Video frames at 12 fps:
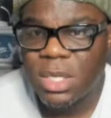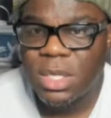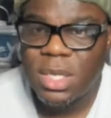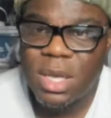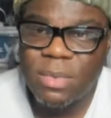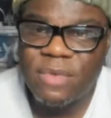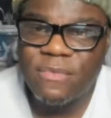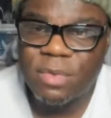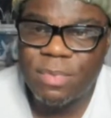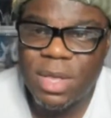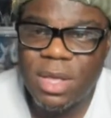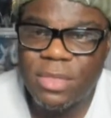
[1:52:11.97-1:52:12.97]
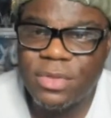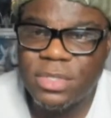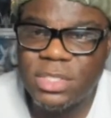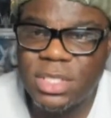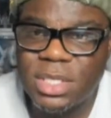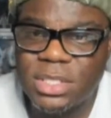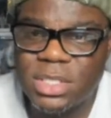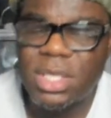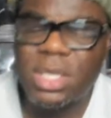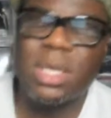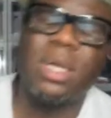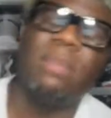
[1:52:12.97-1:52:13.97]
Can't wait for the playoff 13s.
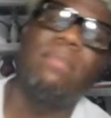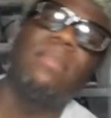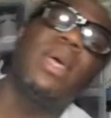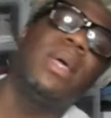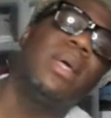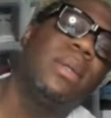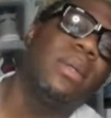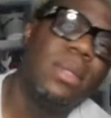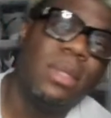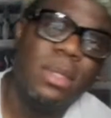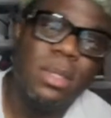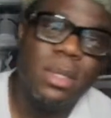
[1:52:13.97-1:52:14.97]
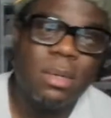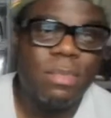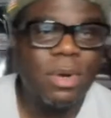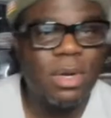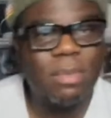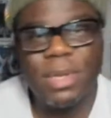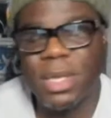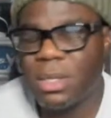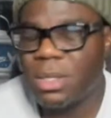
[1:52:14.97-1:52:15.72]
Oh man, bro, I'm play.